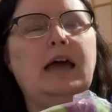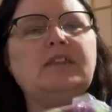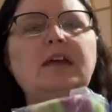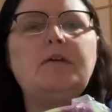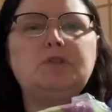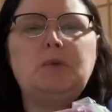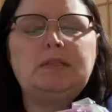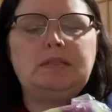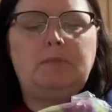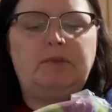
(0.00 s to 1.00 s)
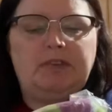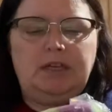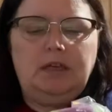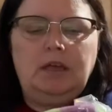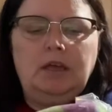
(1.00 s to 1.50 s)
I think I've spun some of it.
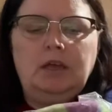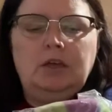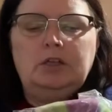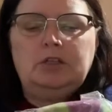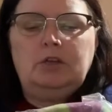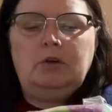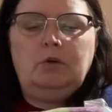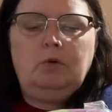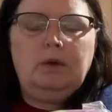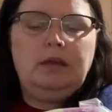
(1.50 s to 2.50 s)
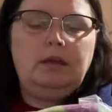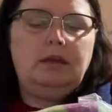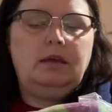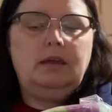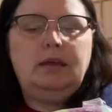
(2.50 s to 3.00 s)
So,
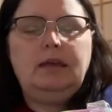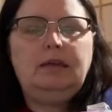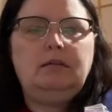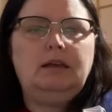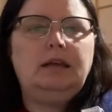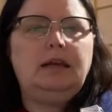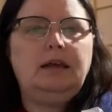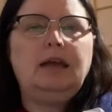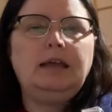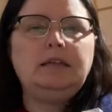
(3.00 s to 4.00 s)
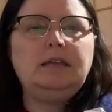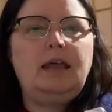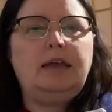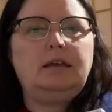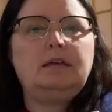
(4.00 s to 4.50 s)
and I, I did
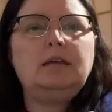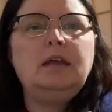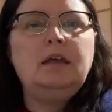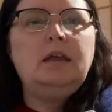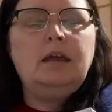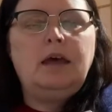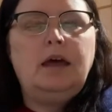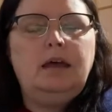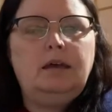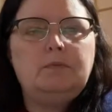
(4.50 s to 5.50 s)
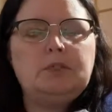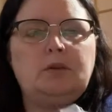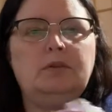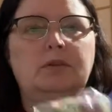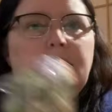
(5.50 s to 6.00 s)
like it. Um,
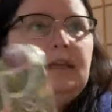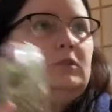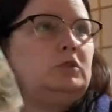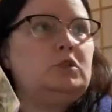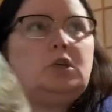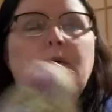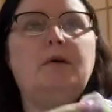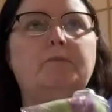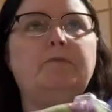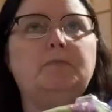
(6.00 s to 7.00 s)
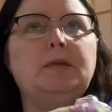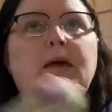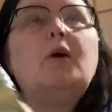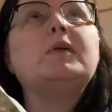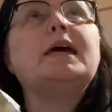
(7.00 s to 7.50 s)
so they do show up from
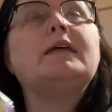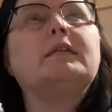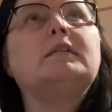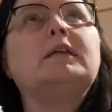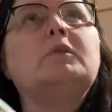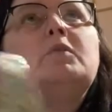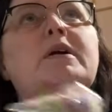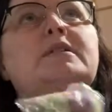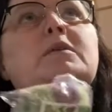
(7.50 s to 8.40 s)
time. Oh yeah, it was.